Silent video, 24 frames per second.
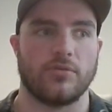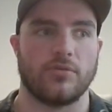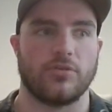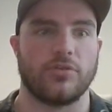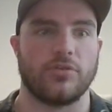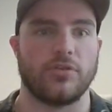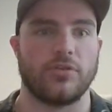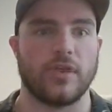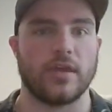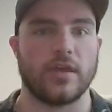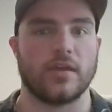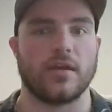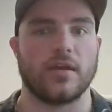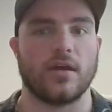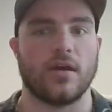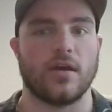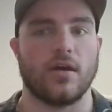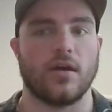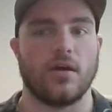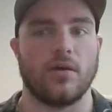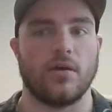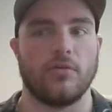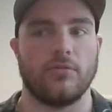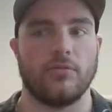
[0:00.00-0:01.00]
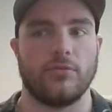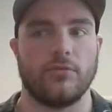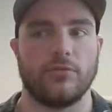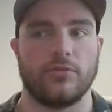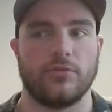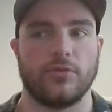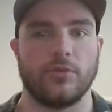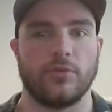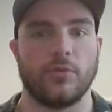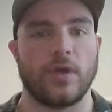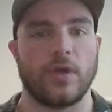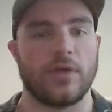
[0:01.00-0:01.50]
think of
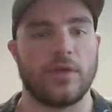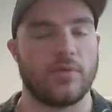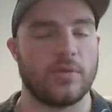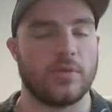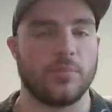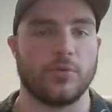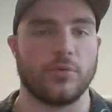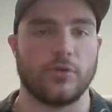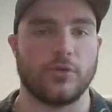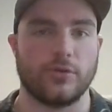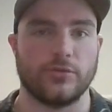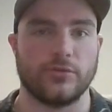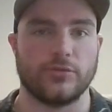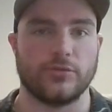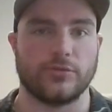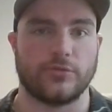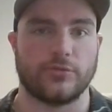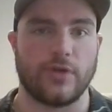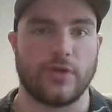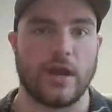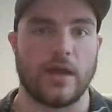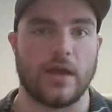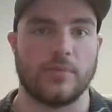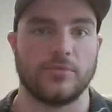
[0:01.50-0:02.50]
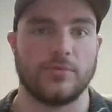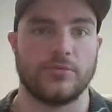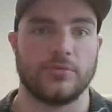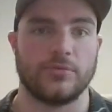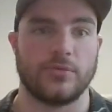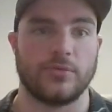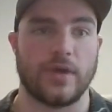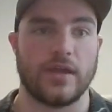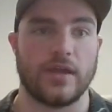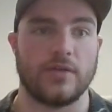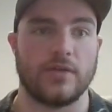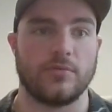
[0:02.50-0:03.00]
the way we produce crops,
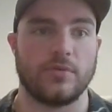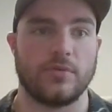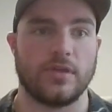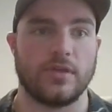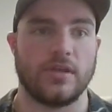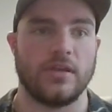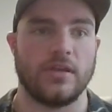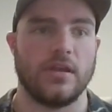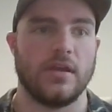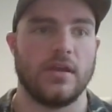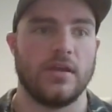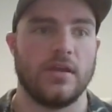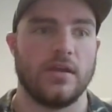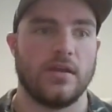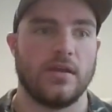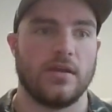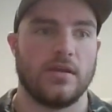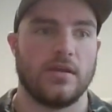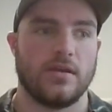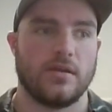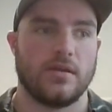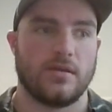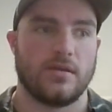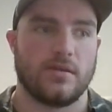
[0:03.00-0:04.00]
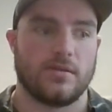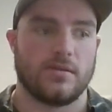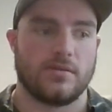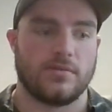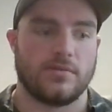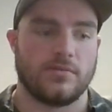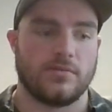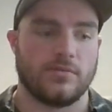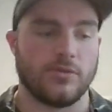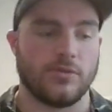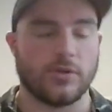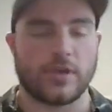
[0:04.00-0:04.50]
right? We
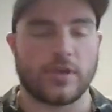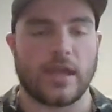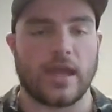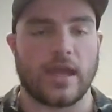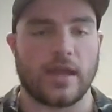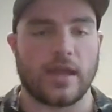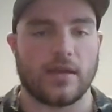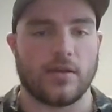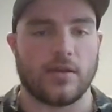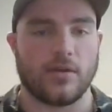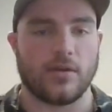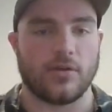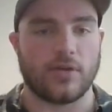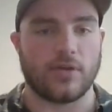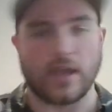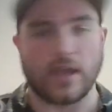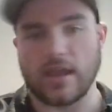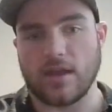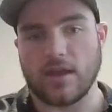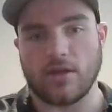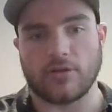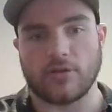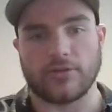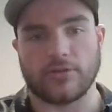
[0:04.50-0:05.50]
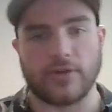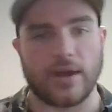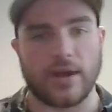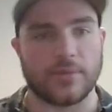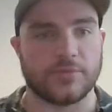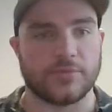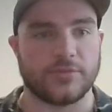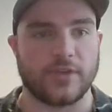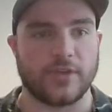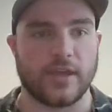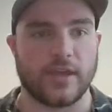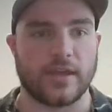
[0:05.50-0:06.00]
look at, okay, our
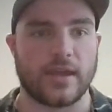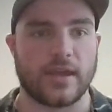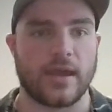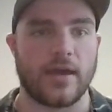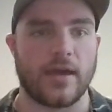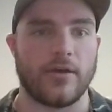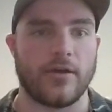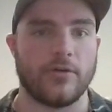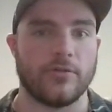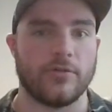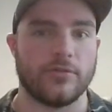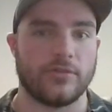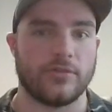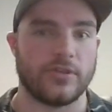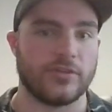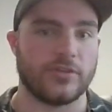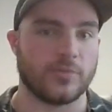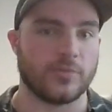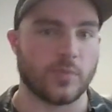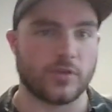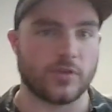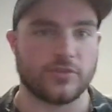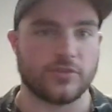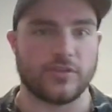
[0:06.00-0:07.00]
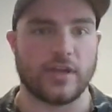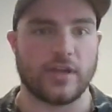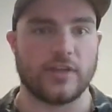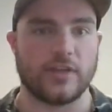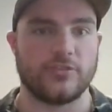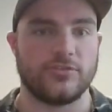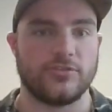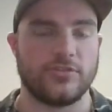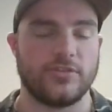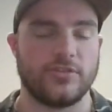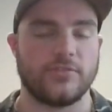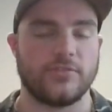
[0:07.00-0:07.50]
crops take out this much nitrogen,